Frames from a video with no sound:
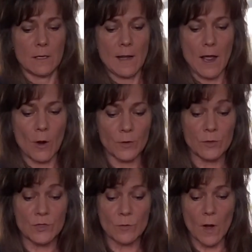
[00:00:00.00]
Now,
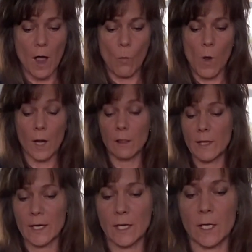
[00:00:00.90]
you do not want to
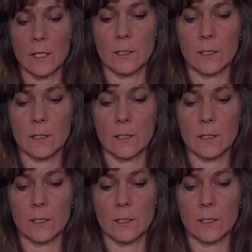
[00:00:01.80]
lick